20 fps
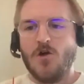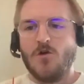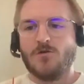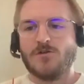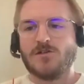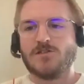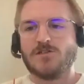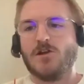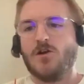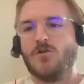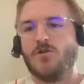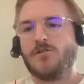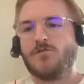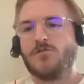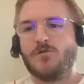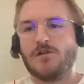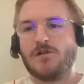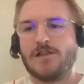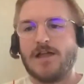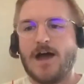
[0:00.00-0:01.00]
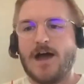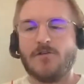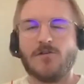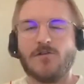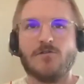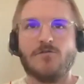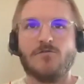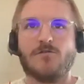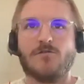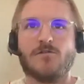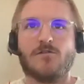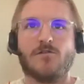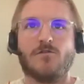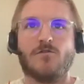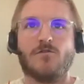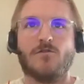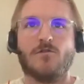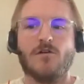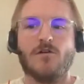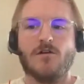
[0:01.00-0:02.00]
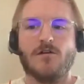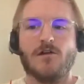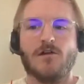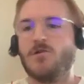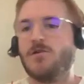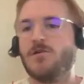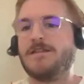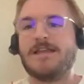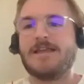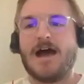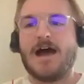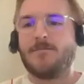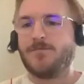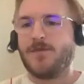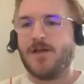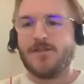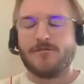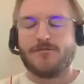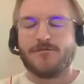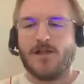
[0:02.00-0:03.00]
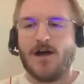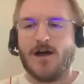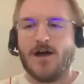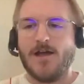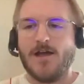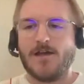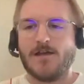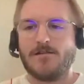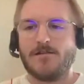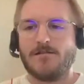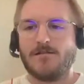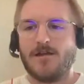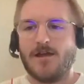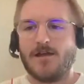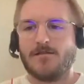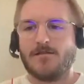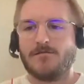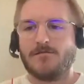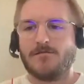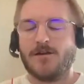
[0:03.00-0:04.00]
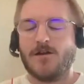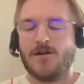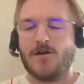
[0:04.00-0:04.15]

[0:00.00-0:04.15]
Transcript: which is going to allow you to, adapt on the fly, and